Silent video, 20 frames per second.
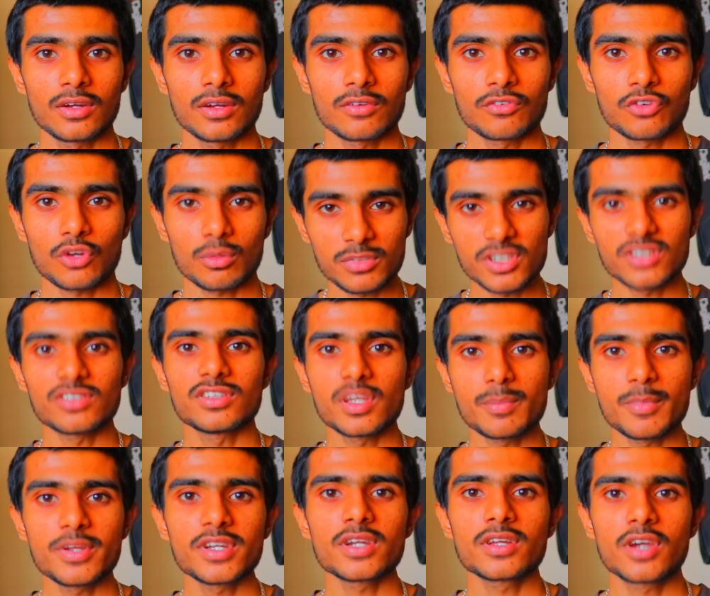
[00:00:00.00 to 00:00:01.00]
from this
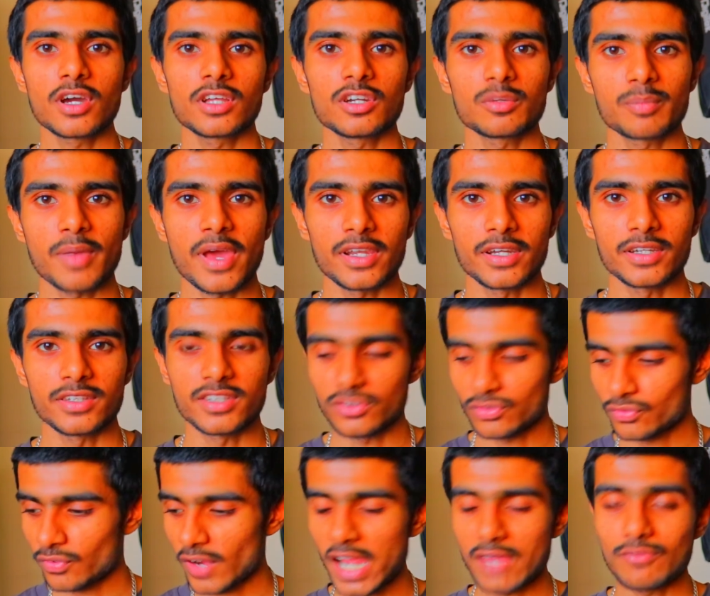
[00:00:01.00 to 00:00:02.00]
limited color palette,
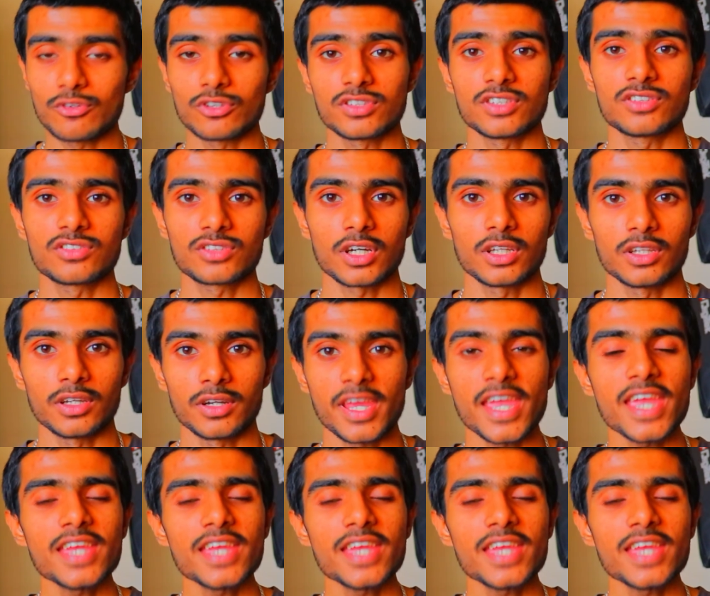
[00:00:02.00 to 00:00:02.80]
this 5 or 6 color,